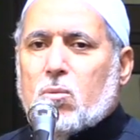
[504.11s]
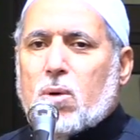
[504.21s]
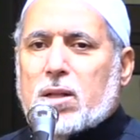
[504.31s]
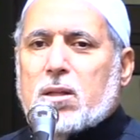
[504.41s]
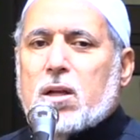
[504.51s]

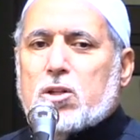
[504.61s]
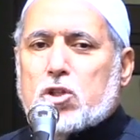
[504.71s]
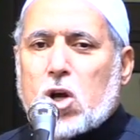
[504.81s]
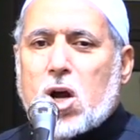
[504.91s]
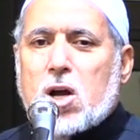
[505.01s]
what
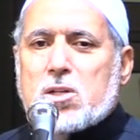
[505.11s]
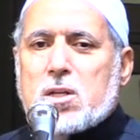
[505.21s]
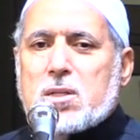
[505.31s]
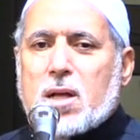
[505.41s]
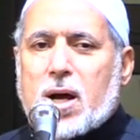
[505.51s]

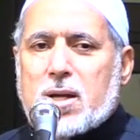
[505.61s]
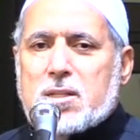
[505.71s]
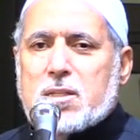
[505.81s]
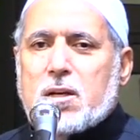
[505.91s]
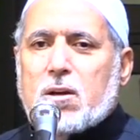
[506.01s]
charges
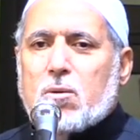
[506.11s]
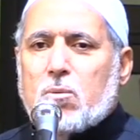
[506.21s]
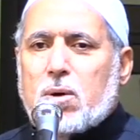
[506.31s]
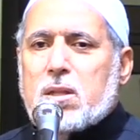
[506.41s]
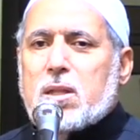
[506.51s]
us
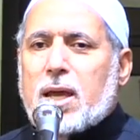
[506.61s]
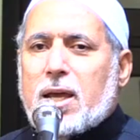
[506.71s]
with